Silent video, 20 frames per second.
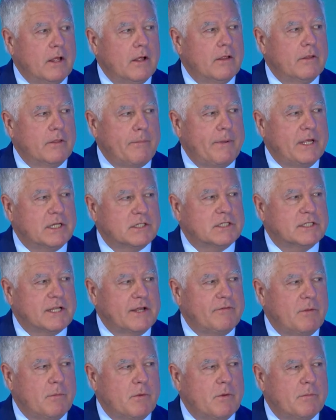the Patient
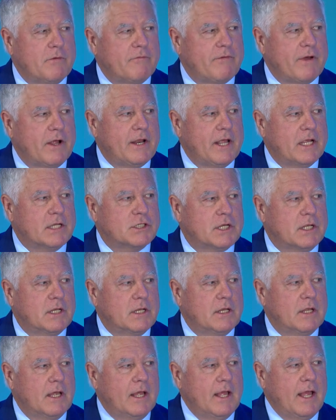Safety Movement Foundation
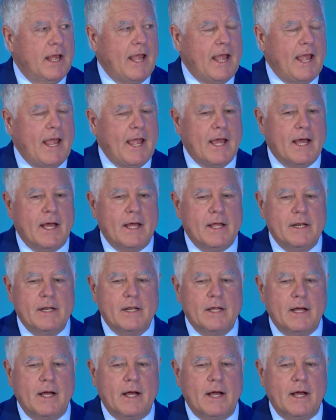and